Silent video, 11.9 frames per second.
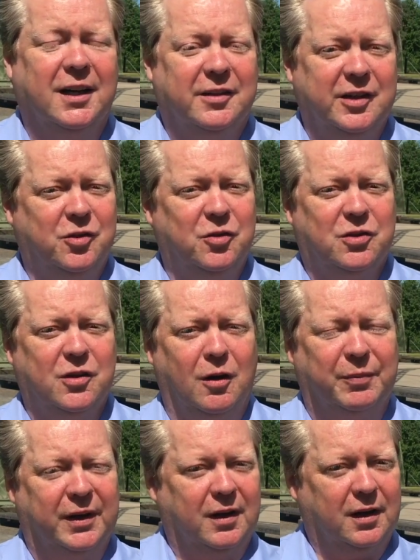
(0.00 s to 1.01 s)
Did you
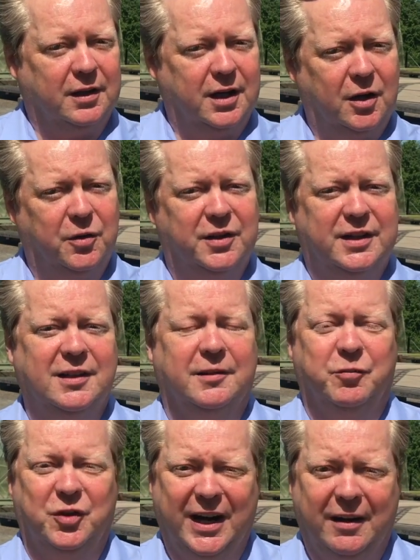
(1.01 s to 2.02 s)
stop? No, you
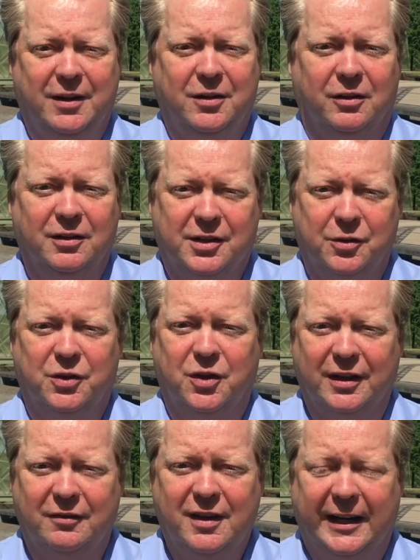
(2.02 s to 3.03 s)
didn't. You carried on until you
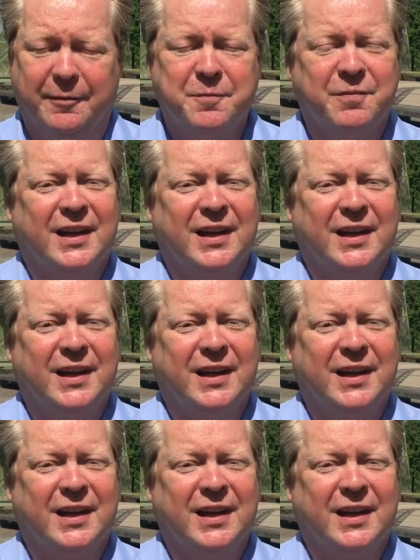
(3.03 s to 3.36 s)
got it right.